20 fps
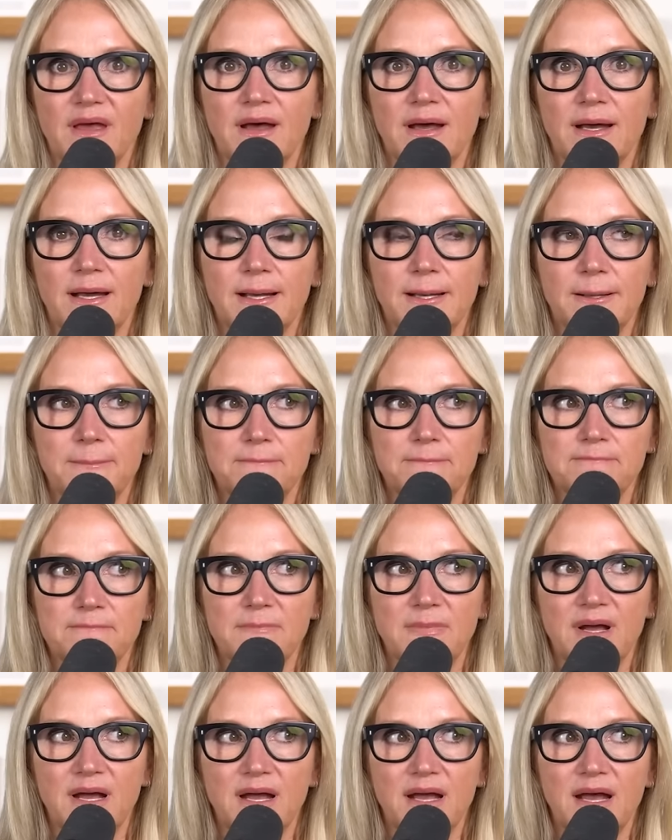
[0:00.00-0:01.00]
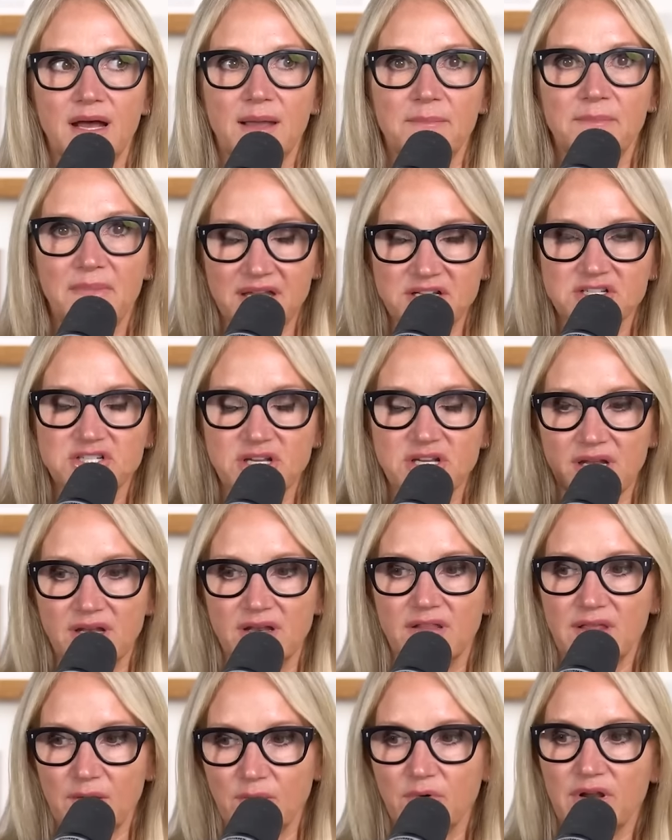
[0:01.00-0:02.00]
Um, I
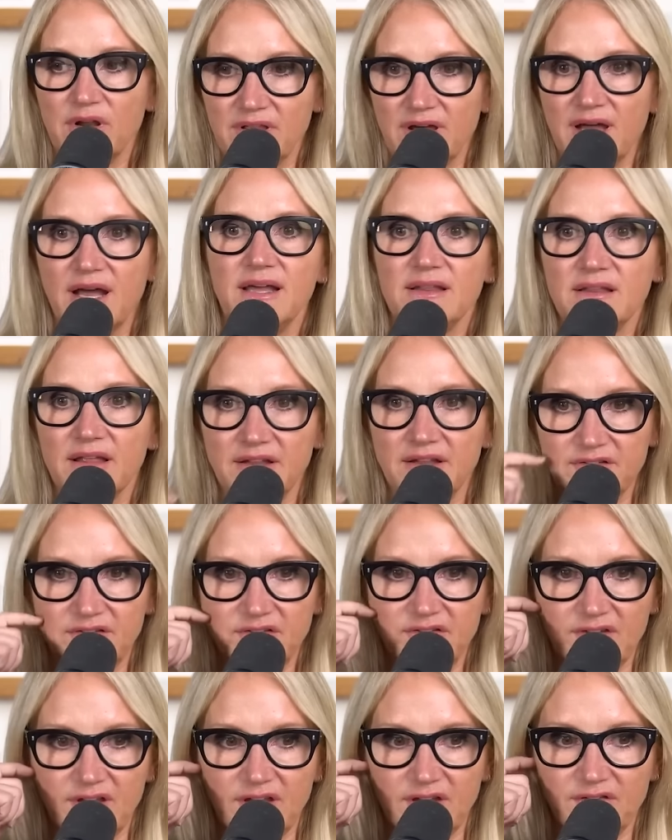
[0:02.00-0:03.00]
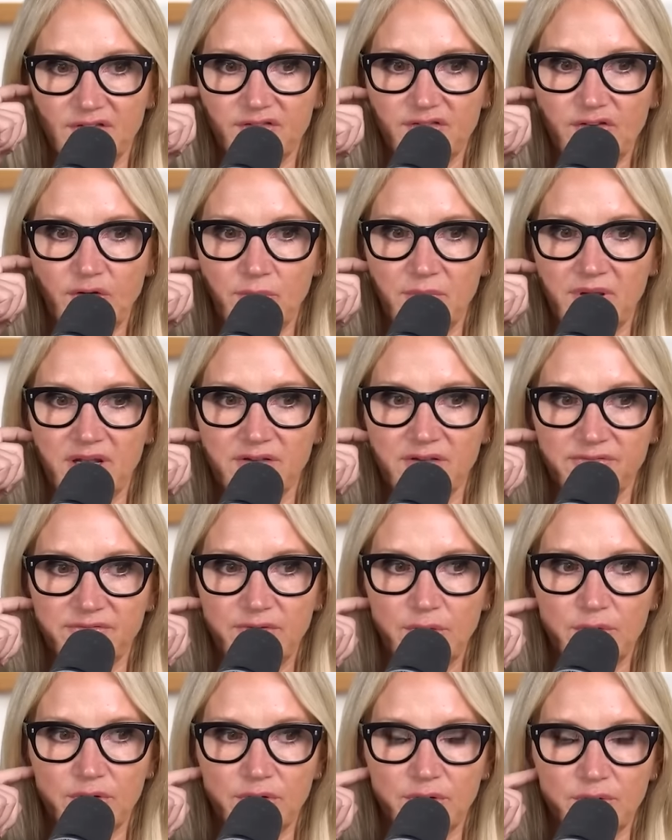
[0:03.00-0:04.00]
mentioned that one of the highlights is seeing so many
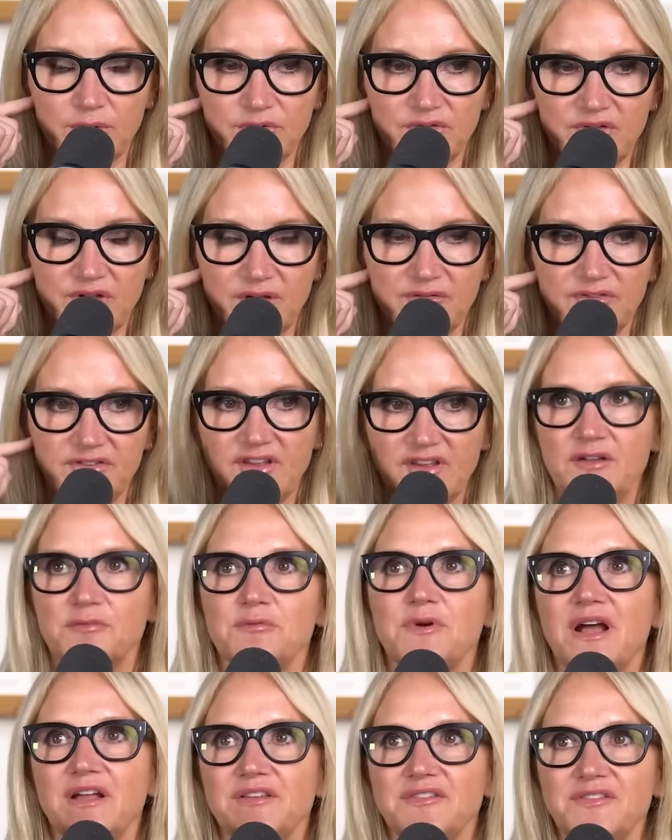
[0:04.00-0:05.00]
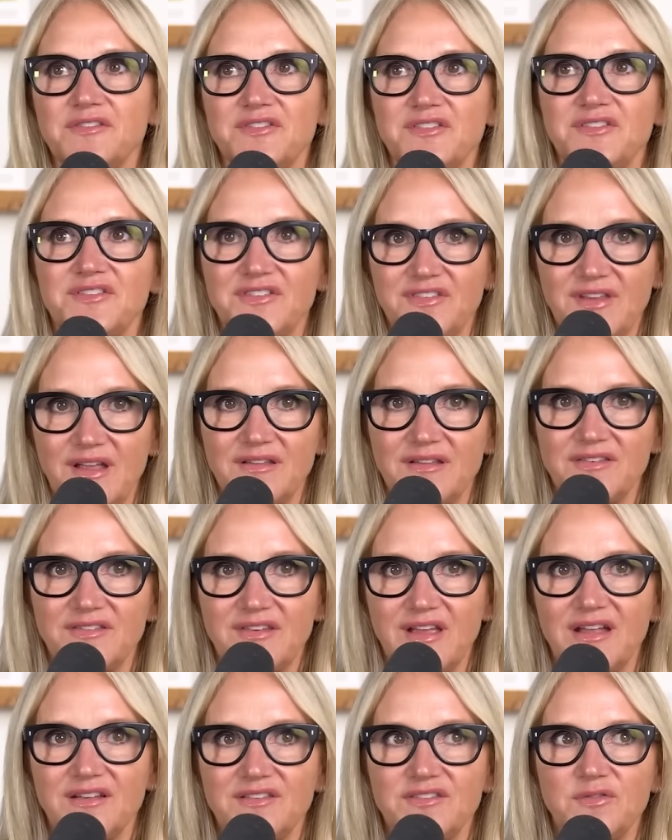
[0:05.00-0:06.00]
photos of sunrises and
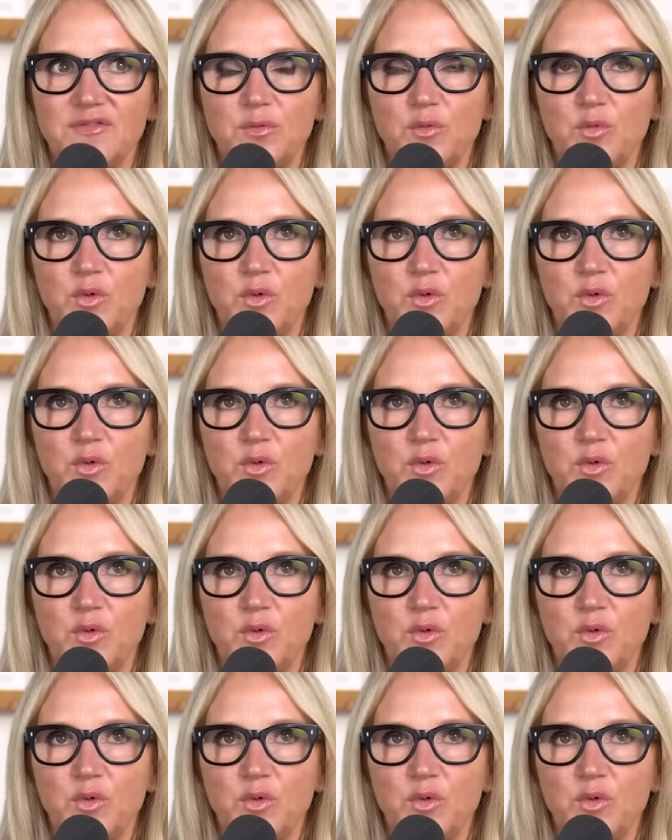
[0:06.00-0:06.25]
sunsets,